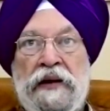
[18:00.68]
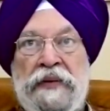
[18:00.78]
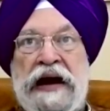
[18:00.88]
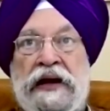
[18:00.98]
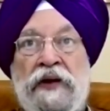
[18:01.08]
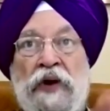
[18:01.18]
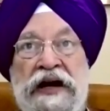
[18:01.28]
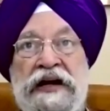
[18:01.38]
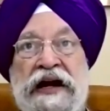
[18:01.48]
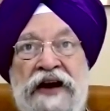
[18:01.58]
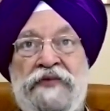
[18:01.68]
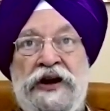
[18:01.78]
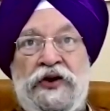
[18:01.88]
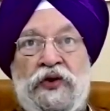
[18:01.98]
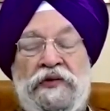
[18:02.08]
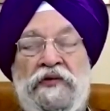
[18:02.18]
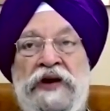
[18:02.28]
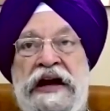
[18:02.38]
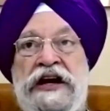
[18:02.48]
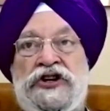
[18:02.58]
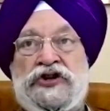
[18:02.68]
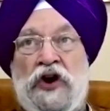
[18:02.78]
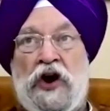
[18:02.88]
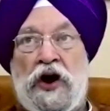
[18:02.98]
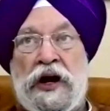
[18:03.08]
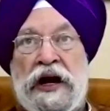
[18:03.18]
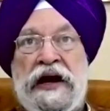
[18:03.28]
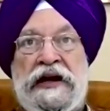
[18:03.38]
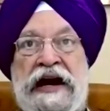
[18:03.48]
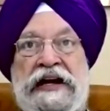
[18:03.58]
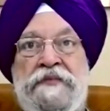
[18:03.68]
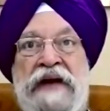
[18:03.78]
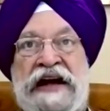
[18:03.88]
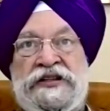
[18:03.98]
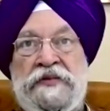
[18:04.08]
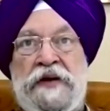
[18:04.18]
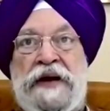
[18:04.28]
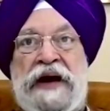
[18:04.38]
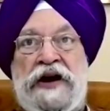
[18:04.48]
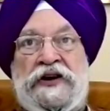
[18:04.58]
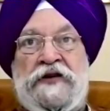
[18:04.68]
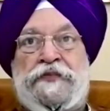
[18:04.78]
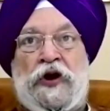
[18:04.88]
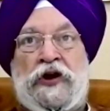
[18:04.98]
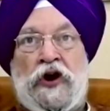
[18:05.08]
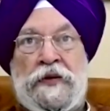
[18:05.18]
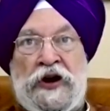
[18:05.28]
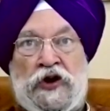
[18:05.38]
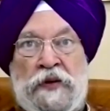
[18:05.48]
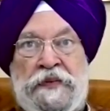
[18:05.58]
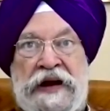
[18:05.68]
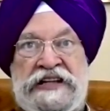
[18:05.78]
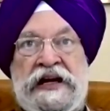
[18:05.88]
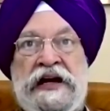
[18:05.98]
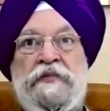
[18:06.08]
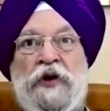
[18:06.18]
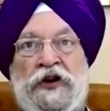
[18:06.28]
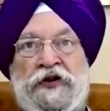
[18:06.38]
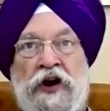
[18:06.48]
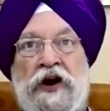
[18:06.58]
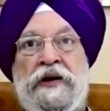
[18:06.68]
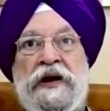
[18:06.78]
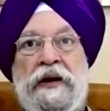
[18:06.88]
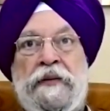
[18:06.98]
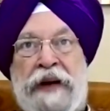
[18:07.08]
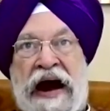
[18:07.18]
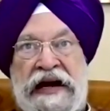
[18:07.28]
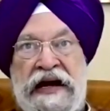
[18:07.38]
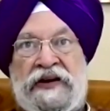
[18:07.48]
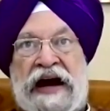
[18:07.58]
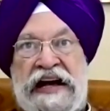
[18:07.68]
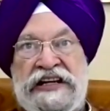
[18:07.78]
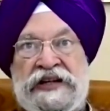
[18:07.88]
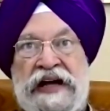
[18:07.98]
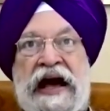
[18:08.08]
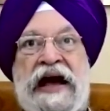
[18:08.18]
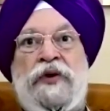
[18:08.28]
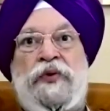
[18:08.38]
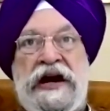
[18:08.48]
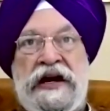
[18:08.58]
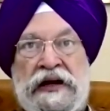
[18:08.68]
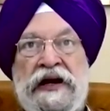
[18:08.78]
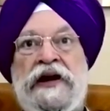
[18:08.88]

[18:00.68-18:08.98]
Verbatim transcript: But what did the government do? We ensured that the maximum amount of procurement took place both for paddy, rice, and wheat.